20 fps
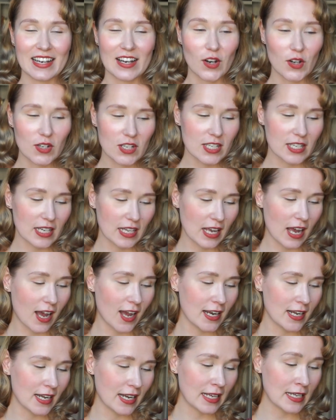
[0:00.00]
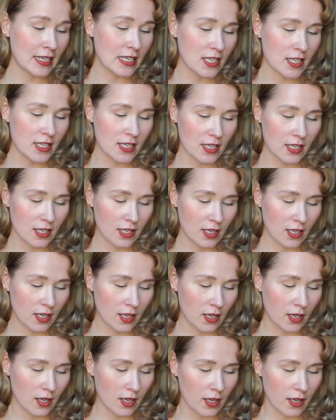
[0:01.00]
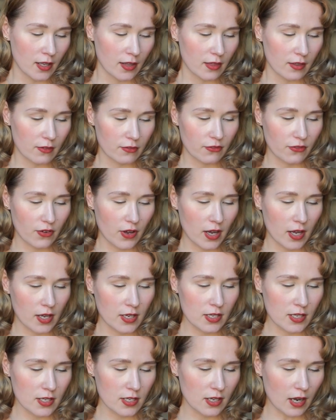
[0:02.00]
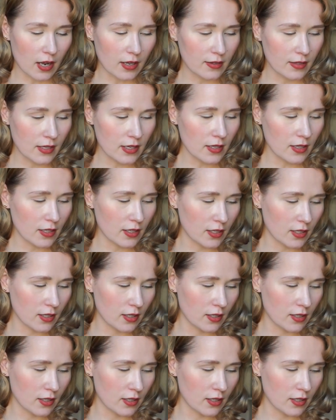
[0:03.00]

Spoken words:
Honestly, I knit the first, I think,